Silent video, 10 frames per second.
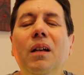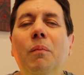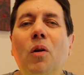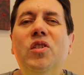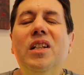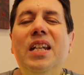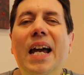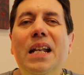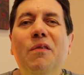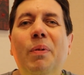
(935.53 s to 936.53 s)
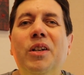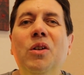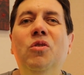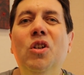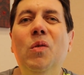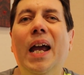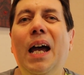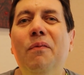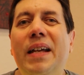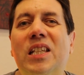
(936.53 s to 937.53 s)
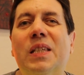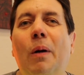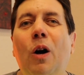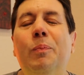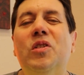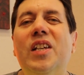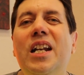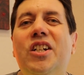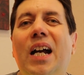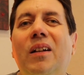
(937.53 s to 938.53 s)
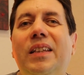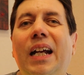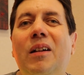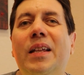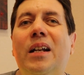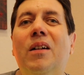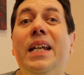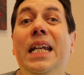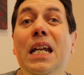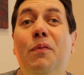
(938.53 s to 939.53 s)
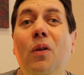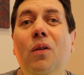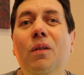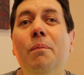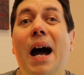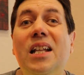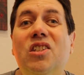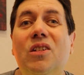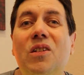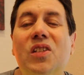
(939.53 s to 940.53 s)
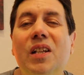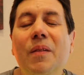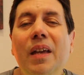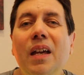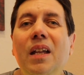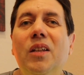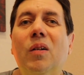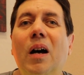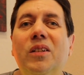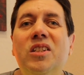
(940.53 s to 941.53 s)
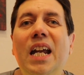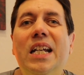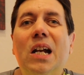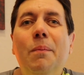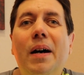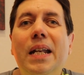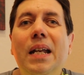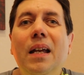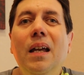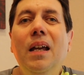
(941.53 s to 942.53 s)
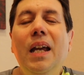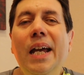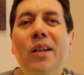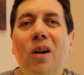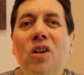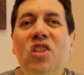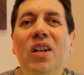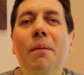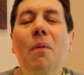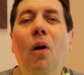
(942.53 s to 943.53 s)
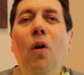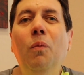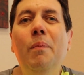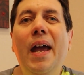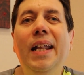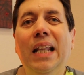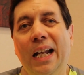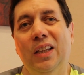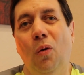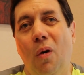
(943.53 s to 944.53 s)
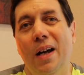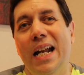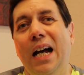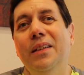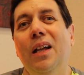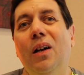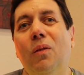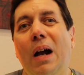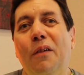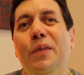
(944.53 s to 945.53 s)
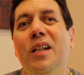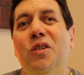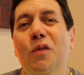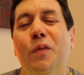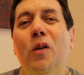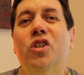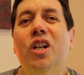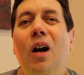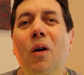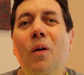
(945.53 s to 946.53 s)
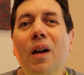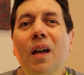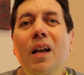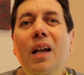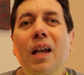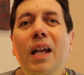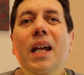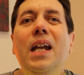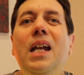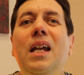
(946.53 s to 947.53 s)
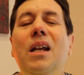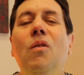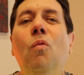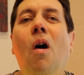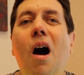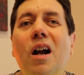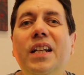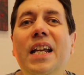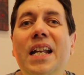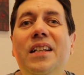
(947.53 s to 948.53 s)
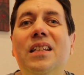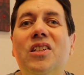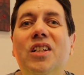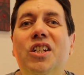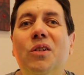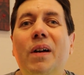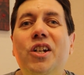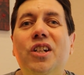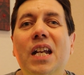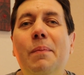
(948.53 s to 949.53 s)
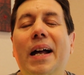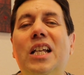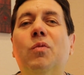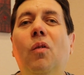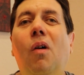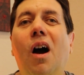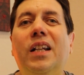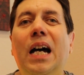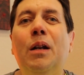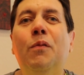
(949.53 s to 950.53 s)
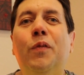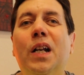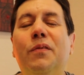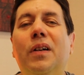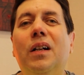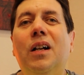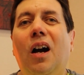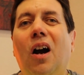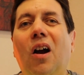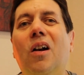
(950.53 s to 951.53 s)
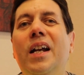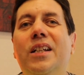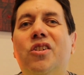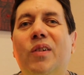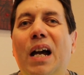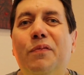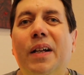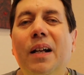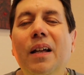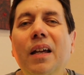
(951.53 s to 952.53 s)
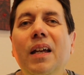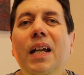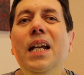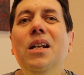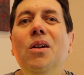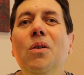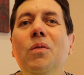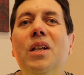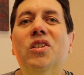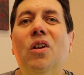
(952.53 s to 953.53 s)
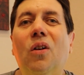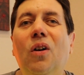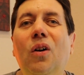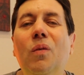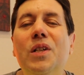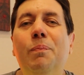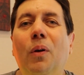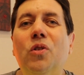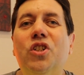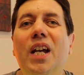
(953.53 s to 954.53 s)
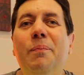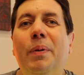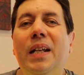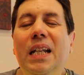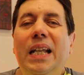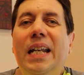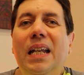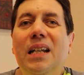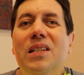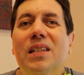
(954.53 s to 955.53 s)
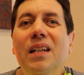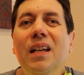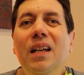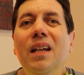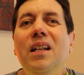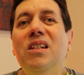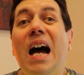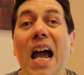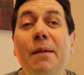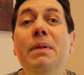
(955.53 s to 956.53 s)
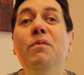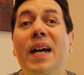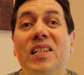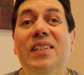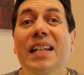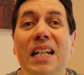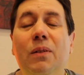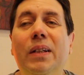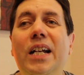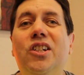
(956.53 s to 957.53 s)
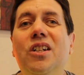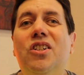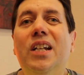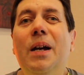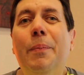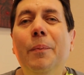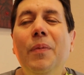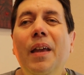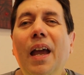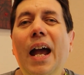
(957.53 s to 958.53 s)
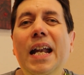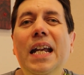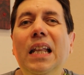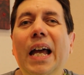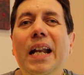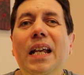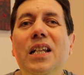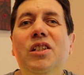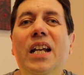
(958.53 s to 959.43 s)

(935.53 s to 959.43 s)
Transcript: most attentive, but you do have that small percentage out there that are evil monsters. They're out to take your money. And there are some old men, like the one on the Rafi Tufo show. He walked into the situation. He might as well walked out in front of a car into traffic. He knew this girl was bullshit, but he let his time invested in a relationship, and he let his